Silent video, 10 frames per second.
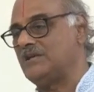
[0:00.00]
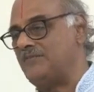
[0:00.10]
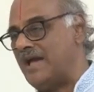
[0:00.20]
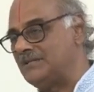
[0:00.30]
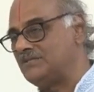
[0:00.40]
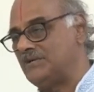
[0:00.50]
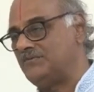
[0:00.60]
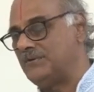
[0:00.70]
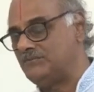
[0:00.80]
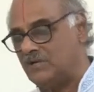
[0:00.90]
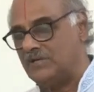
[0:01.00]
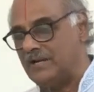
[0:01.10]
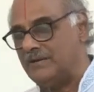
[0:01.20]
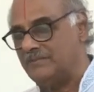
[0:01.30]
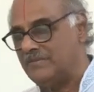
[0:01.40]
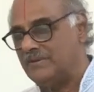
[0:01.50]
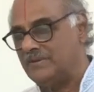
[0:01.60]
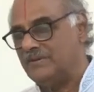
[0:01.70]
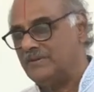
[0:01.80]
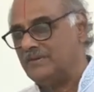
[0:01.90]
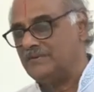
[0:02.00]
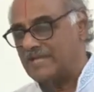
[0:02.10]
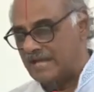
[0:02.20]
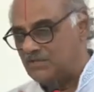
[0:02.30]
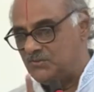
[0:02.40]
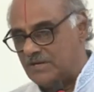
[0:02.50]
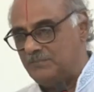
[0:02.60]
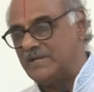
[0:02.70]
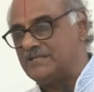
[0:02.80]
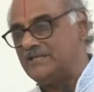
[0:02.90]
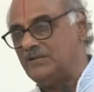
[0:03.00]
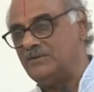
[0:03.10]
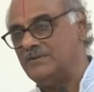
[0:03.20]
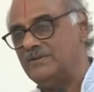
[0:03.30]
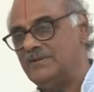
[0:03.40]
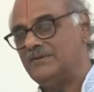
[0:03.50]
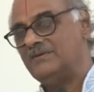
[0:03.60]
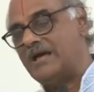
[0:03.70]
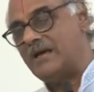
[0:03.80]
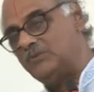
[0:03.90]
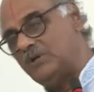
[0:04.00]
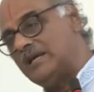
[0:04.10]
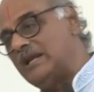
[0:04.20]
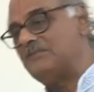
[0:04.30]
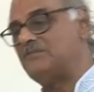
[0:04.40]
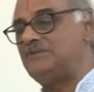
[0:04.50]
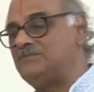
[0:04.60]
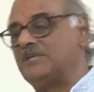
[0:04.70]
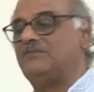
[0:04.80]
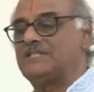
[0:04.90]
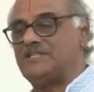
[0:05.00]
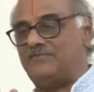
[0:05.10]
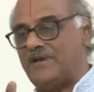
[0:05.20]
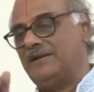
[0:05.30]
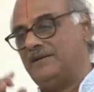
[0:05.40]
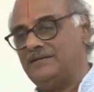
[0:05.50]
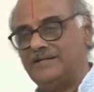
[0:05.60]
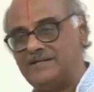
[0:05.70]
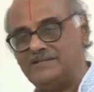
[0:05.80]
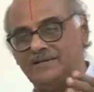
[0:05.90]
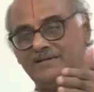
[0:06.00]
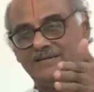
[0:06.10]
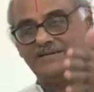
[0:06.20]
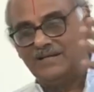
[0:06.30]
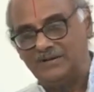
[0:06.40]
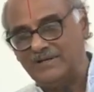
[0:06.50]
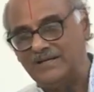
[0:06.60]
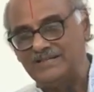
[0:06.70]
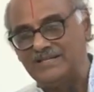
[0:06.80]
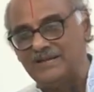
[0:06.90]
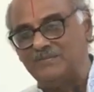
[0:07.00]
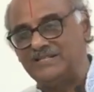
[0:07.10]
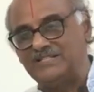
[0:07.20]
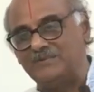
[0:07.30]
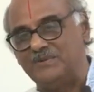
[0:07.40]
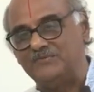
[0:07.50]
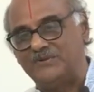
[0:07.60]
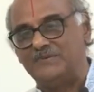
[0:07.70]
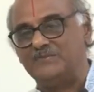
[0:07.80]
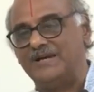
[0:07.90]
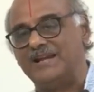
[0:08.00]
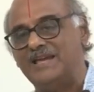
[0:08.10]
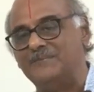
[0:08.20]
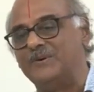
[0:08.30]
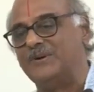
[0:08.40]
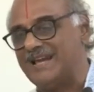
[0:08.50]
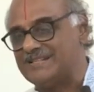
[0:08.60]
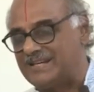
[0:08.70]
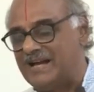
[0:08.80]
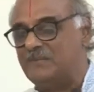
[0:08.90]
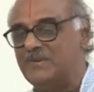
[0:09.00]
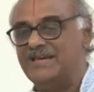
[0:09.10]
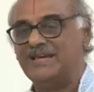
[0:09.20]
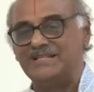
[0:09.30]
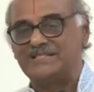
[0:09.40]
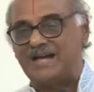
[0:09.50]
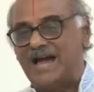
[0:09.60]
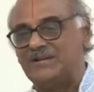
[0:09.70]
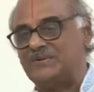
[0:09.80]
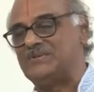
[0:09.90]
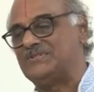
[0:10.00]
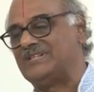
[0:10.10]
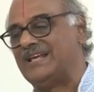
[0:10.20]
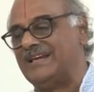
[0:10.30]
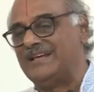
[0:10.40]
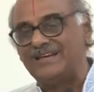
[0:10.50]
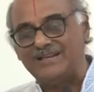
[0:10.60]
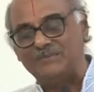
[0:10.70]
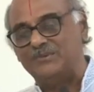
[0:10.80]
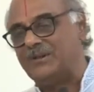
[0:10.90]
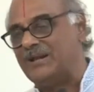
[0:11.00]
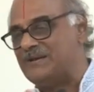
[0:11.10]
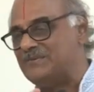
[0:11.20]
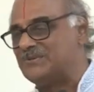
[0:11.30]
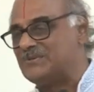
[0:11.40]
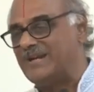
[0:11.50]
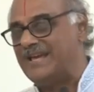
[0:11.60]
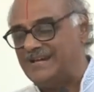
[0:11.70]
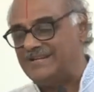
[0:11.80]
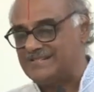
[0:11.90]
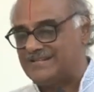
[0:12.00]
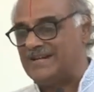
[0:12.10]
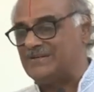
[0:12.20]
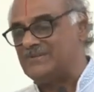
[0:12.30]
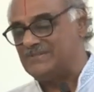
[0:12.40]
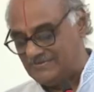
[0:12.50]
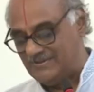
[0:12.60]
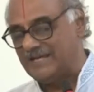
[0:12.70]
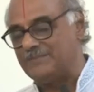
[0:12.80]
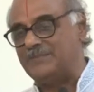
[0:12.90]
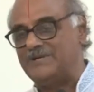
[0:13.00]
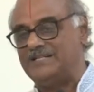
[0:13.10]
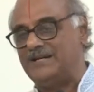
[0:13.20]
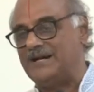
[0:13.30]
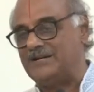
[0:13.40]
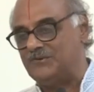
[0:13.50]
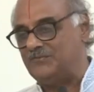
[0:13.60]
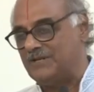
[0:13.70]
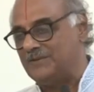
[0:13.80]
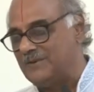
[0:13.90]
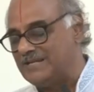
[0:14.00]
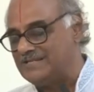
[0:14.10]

fans of Abdul Kalam. There is one person, Abdul Kalam himself was a fan. That is our Trembak Sharma from Raipur. He has come. His cartoons, Abdul Kalam used to like it. His cartoons, we are publishing cartoon for the past